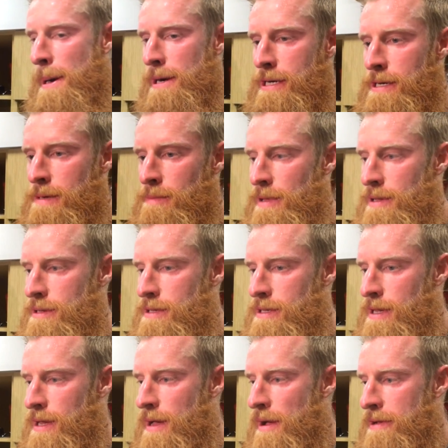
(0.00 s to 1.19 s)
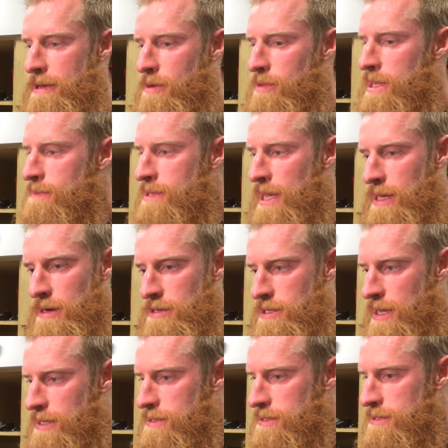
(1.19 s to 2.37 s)
um, and uh, you know we keep taking our
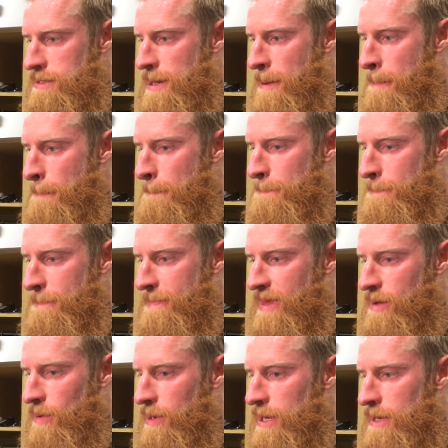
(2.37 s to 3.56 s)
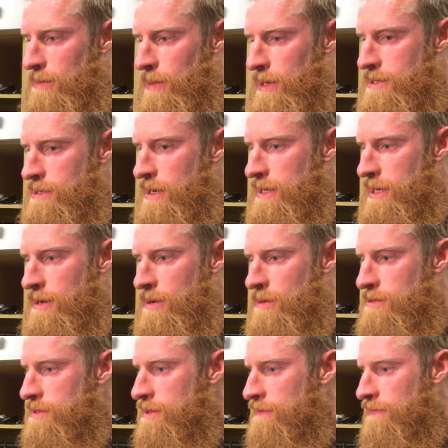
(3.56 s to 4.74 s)
chances. Um, really, we're going to start getting
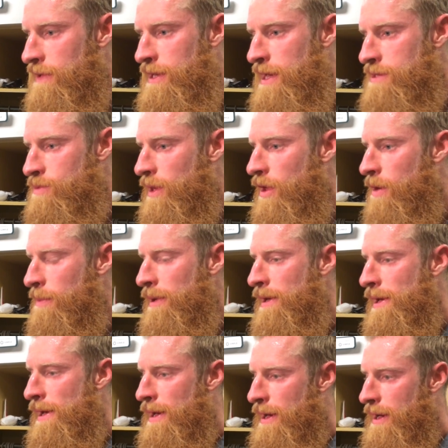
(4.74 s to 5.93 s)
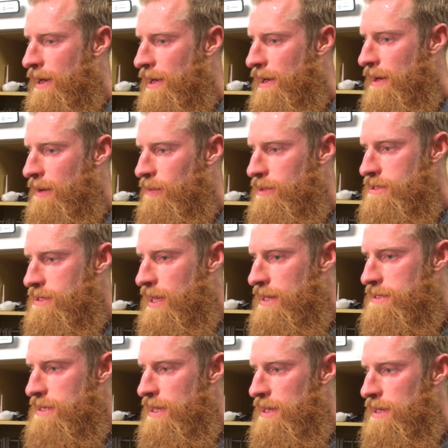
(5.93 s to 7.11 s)
goals. The floodgates will open. Uh, we just got to
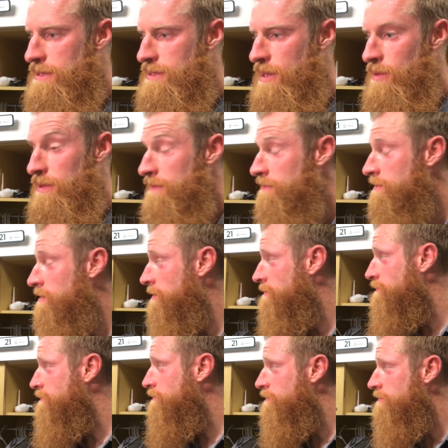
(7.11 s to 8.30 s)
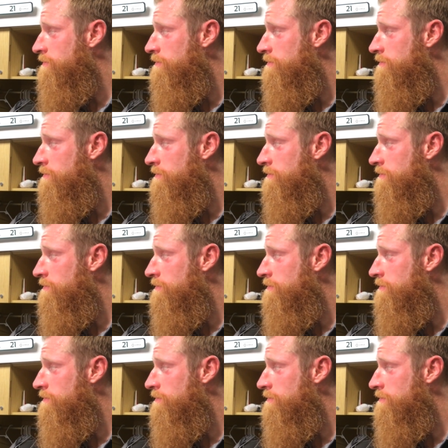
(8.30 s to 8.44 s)
stay stay with it for sure. So the